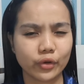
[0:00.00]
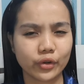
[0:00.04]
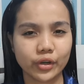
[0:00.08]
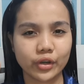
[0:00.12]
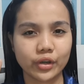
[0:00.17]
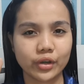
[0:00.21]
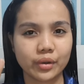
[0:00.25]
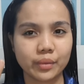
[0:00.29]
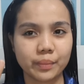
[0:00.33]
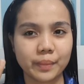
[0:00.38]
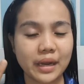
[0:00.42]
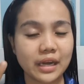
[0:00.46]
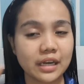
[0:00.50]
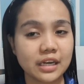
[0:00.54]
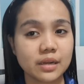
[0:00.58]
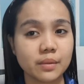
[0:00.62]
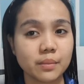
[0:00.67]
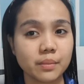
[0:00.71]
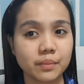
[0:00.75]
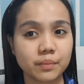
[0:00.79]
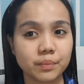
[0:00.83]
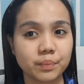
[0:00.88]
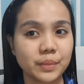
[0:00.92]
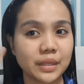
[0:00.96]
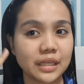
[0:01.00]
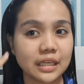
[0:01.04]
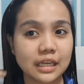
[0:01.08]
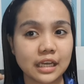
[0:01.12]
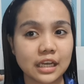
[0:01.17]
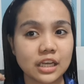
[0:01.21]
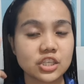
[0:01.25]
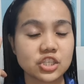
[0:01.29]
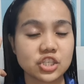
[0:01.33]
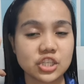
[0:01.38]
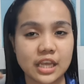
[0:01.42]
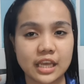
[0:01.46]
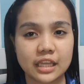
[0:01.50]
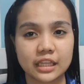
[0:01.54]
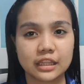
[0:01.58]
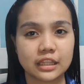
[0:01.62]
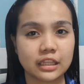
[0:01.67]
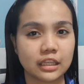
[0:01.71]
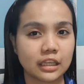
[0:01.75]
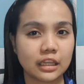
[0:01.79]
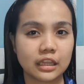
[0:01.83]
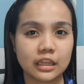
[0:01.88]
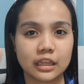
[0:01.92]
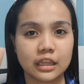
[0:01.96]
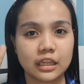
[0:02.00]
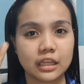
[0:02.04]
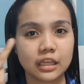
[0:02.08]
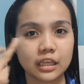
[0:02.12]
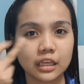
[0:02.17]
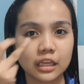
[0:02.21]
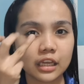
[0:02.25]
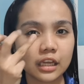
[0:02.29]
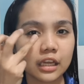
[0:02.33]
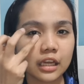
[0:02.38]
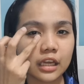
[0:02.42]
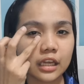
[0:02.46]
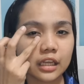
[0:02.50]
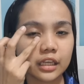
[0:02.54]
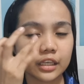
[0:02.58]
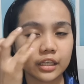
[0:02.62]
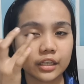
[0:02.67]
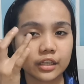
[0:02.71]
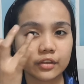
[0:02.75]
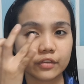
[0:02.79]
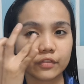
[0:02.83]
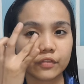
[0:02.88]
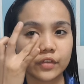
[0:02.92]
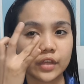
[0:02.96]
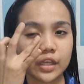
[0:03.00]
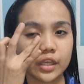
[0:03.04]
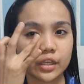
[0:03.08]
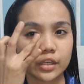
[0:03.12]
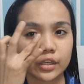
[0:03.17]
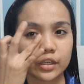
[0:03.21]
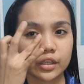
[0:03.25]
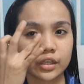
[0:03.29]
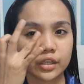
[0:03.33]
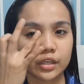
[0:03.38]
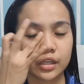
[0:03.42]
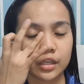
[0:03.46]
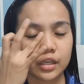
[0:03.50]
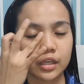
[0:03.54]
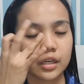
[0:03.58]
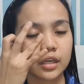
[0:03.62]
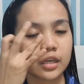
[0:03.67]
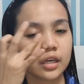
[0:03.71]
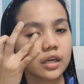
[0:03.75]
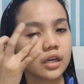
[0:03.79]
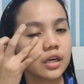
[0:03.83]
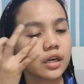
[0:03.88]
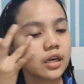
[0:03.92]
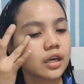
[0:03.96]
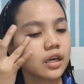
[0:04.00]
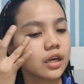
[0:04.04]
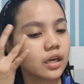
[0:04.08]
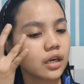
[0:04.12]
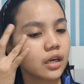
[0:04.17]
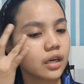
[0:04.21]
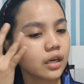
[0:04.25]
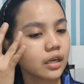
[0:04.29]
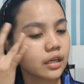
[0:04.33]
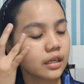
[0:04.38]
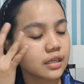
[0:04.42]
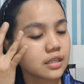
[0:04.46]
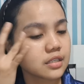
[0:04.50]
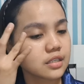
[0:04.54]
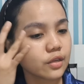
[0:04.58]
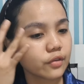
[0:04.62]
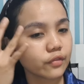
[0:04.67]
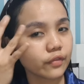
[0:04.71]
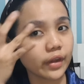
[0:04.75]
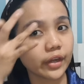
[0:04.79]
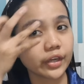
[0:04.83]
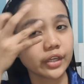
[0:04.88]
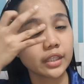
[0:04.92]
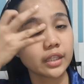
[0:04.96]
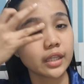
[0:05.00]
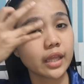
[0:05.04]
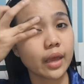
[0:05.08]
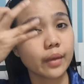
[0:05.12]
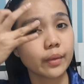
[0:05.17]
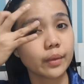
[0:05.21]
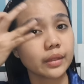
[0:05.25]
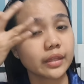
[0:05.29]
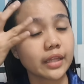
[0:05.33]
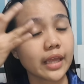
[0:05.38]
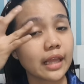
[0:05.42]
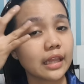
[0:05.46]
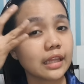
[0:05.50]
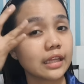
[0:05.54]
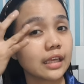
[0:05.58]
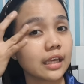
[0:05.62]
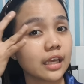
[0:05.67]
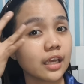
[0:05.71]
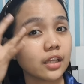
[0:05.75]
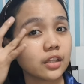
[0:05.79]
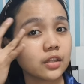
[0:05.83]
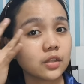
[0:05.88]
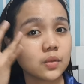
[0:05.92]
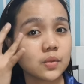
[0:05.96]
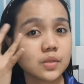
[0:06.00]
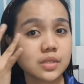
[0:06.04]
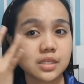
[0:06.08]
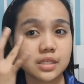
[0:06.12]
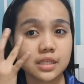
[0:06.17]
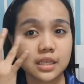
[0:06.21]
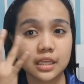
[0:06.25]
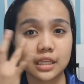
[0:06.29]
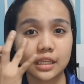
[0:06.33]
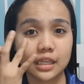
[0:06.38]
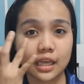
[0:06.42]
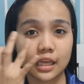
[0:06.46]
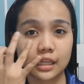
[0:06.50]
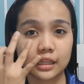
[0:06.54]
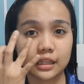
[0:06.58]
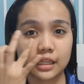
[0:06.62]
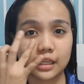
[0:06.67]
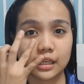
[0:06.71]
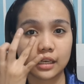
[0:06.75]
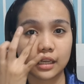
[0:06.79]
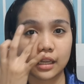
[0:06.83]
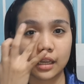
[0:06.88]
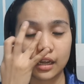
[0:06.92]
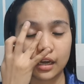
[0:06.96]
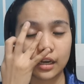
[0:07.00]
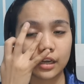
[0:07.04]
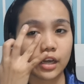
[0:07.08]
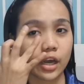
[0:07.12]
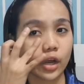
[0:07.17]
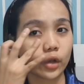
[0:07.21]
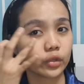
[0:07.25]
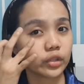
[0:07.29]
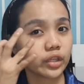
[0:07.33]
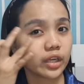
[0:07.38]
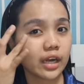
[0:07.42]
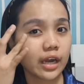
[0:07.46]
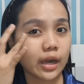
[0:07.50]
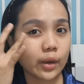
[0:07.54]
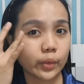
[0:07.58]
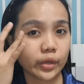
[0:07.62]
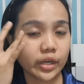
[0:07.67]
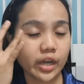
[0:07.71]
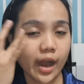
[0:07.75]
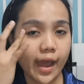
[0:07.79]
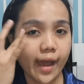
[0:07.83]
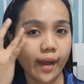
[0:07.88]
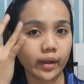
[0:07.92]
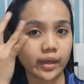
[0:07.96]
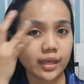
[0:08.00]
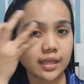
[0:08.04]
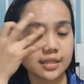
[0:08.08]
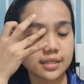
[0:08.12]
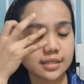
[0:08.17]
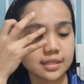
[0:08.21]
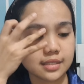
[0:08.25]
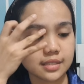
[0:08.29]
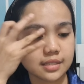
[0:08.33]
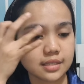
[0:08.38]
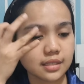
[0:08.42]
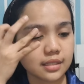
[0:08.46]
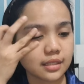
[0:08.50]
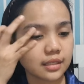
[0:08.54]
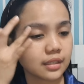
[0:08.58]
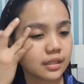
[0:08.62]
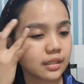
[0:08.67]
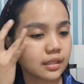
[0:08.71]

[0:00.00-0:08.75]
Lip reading: Or parang pinaka-gentle na finger. Kasi very delicate yung skin natin eh, around our eyes.